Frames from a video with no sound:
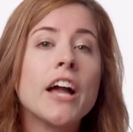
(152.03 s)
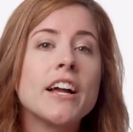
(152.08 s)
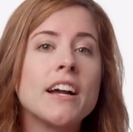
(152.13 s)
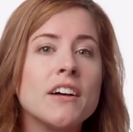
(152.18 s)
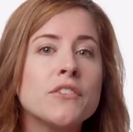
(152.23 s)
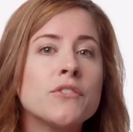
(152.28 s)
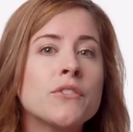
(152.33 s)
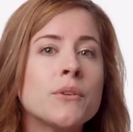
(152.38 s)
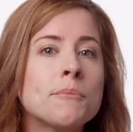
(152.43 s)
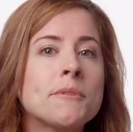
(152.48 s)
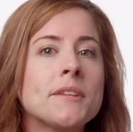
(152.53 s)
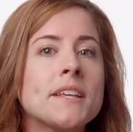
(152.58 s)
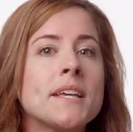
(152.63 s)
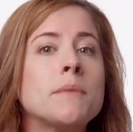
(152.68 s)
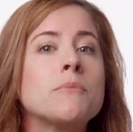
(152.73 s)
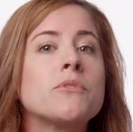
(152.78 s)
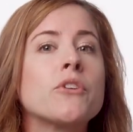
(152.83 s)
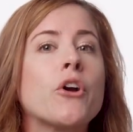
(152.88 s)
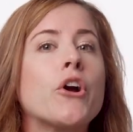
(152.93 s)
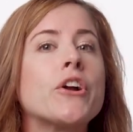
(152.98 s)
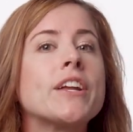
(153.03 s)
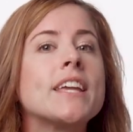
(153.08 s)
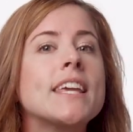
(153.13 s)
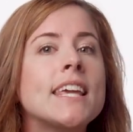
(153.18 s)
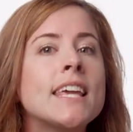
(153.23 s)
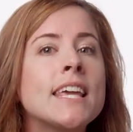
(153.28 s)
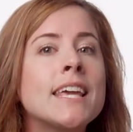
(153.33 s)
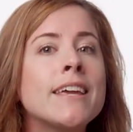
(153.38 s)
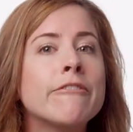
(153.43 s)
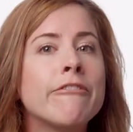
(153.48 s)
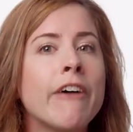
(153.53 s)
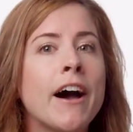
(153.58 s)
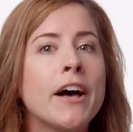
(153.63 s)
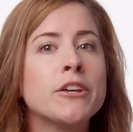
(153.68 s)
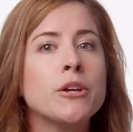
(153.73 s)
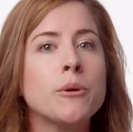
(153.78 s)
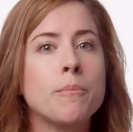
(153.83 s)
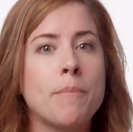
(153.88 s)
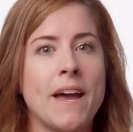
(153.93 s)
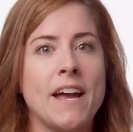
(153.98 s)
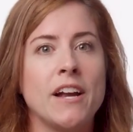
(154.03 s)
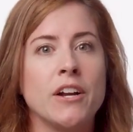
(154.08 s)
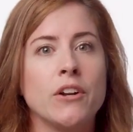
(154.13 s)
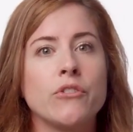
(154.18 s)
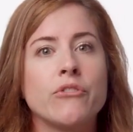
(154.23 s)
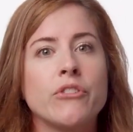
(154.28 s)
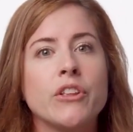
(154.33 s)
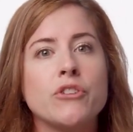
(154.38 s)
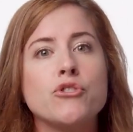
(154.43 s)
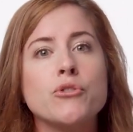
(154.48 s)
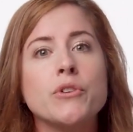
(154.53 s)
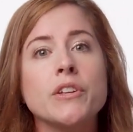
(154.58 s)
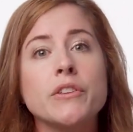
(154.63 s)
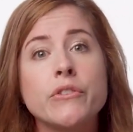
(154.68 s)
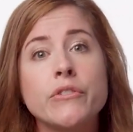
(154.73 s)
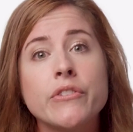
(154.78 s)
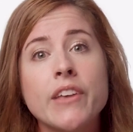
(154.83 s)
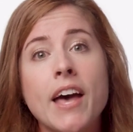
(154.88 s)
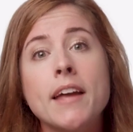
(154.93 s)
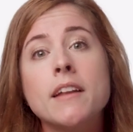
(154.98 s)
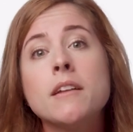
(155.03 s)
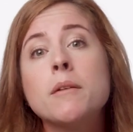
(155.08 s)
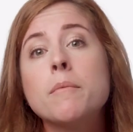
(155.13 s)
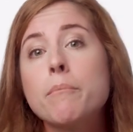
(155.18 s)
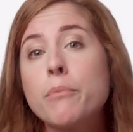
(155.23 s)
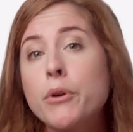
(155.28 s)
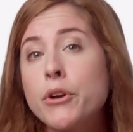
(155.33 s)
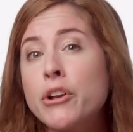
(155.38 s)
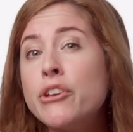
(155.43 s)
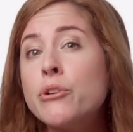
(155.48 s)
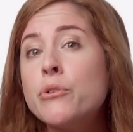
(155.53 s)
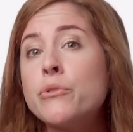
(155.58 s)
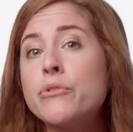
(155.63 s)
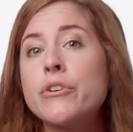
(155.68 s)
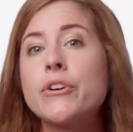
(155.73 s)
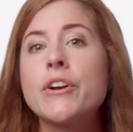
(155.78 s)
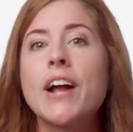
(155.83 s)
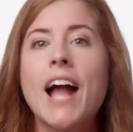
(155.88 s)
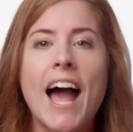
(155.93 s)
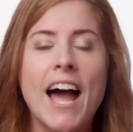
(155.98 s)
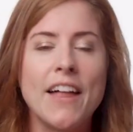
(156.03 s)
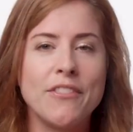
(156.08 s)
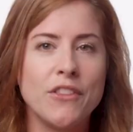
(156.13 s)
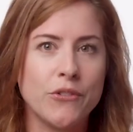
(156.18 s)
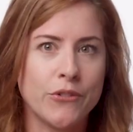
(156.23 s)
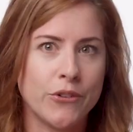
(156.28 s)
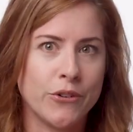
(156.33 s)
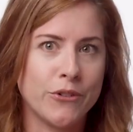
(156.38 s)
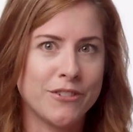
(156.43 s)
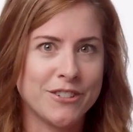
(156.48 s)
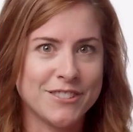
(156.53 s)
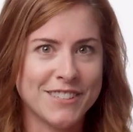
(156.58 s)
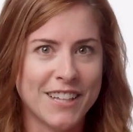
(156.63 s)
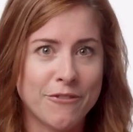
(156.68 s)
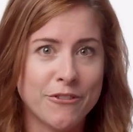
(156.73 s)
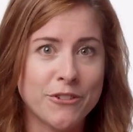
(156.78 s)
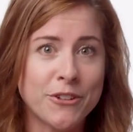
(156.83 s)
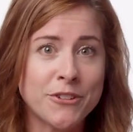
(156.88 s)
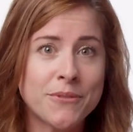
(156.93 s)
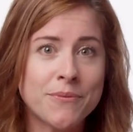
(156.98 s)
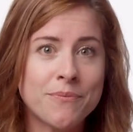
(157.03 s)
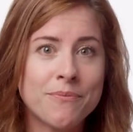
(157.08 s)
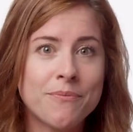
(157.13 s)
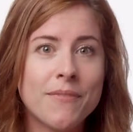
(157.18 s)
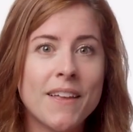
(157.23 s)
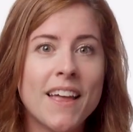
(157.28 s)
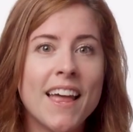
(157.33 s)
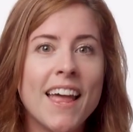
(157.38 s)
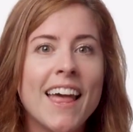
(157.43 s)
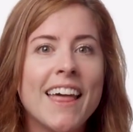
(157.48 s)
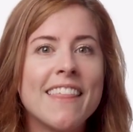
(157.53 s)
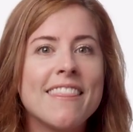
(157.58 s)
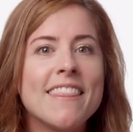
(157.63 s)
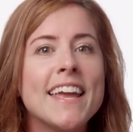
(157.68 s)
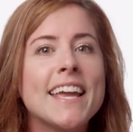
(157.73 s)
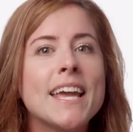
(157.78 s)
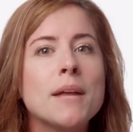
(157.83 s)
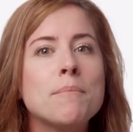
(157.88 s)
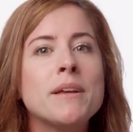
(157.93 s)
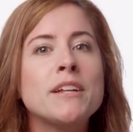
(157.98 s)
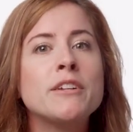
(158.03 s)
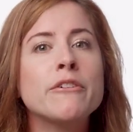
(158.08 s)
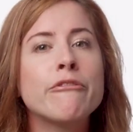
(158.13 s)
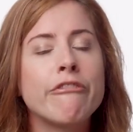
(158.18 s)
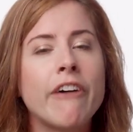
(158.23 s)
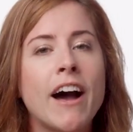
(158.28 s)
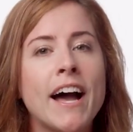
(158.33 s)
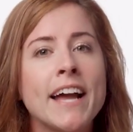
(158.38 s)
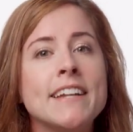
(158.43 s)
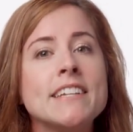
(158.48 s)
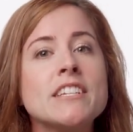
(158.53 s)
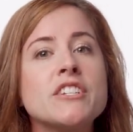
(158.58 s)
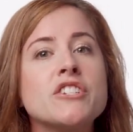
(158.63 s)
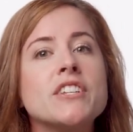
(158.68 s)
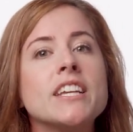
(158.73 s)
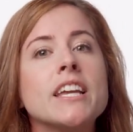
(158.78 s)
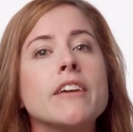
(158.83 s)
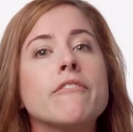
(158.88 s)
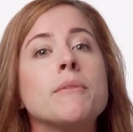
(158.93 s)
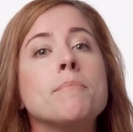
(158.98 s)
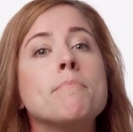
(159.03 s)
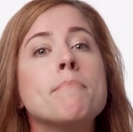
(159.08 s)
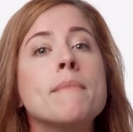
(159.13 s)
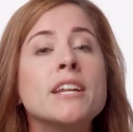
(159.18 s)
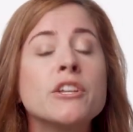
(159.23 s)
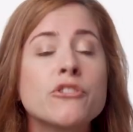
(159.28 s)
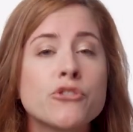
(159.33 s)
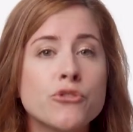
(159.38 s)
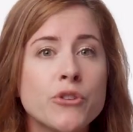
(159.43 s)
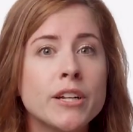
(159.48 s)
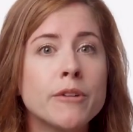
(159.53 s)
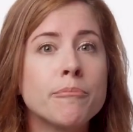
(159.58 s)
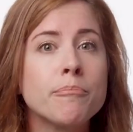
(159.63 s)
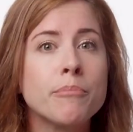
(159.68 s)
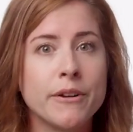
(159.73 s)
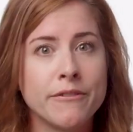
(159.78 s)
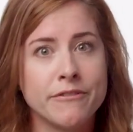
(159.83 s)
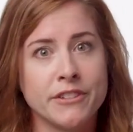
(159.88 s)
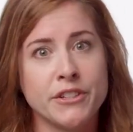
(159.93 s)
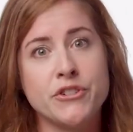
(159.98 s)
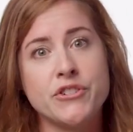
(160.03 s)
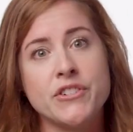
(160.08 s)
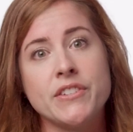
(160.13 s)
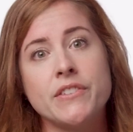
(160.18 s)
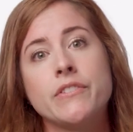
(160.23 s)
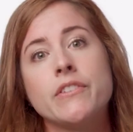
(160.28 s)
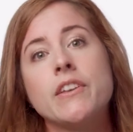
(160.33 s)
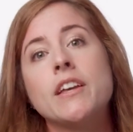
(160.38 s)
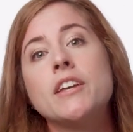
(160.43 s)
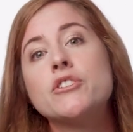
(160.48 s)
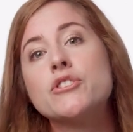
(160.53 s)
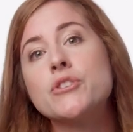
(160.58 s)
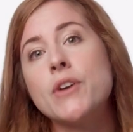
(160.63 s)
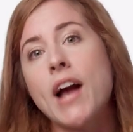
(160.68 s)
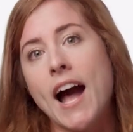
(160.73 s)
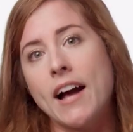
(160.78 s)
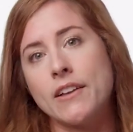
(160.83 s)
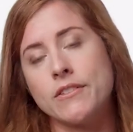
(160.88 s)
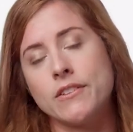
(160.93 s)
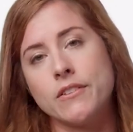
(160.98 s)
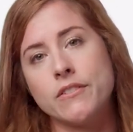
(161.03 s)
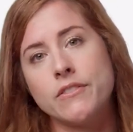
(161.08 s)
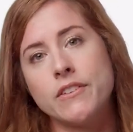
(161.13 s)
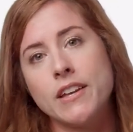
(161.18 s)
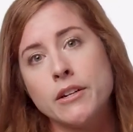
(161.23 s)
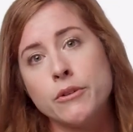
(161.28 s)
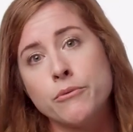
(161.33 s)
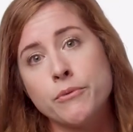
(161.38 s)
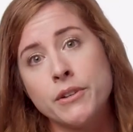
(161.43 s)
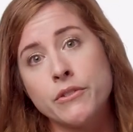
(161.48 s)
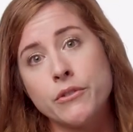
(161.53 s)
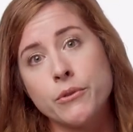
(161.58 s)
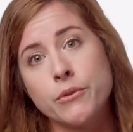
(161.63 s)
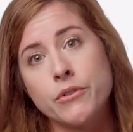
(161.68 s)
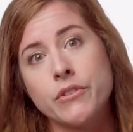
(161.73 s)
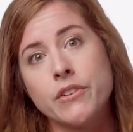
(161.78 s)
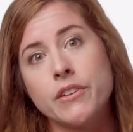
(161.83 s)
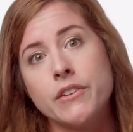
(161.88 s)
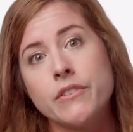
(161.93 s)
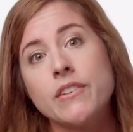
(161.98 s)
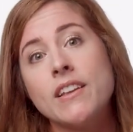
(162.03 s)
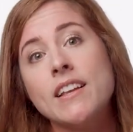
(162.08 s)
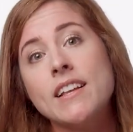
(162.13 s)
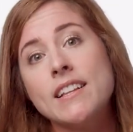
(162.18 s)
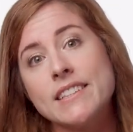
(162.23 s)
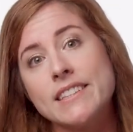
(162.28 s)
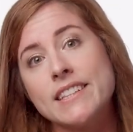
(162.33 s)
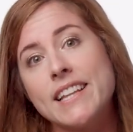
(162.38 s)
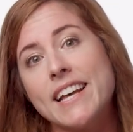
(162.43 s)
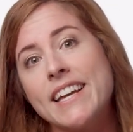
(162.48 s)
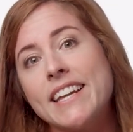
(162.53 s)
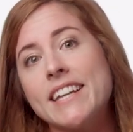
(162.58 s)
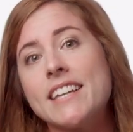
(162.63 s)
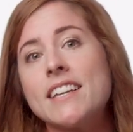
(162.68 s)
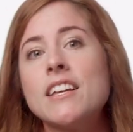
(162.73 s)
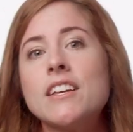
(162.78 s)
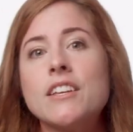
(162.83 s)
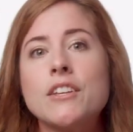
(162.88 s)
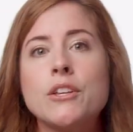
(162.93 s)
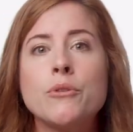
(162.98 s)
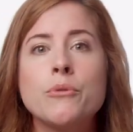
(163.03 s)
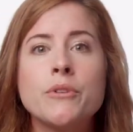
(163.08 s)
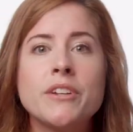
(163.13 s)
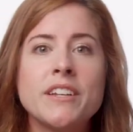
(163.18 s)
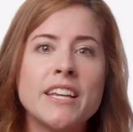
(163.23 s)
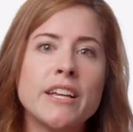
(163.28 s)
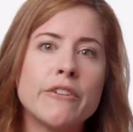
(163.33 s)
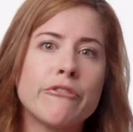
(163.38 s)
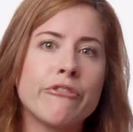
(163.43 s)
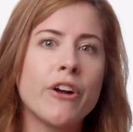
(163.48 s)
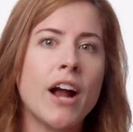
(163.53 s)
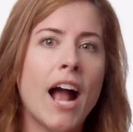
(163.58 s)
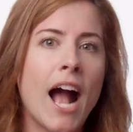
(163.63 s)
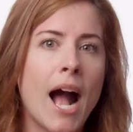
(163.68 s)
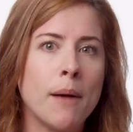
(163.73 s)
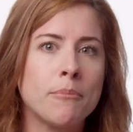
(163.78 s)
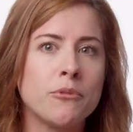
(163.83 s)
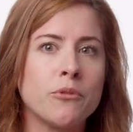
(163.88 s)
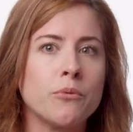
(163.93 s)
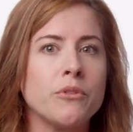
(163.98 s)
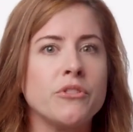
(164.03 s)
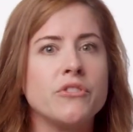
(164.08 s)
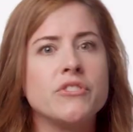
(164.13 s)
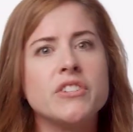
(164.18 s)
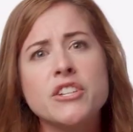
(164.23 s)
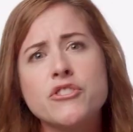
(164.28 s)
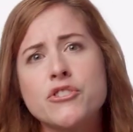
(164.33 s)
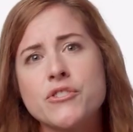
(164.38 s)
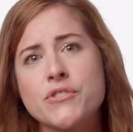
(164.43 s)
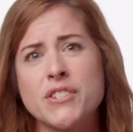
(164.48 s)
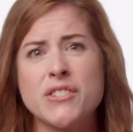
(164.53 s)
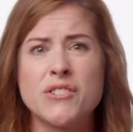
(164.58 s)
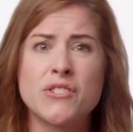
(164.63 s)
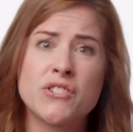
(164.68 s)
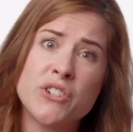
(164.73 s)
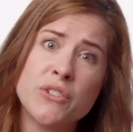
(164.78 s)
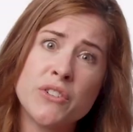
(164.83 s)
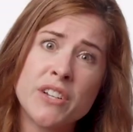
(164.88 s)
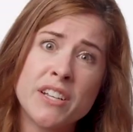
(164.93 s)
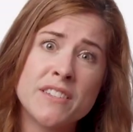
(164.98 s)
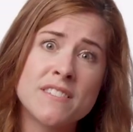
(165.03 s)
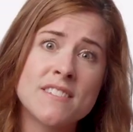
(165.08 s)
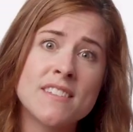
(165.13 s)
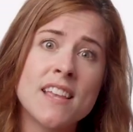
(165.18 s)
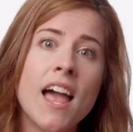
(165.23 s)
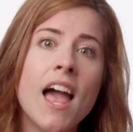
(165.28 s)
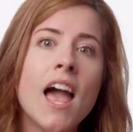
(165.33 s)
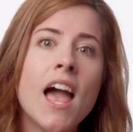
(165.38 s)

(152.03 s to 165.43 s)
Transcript: Custom claims are key value pairs that you can set per user at the server level. They can be defined to give administrative privileges to access data resources like you would need for apps with teachers and students,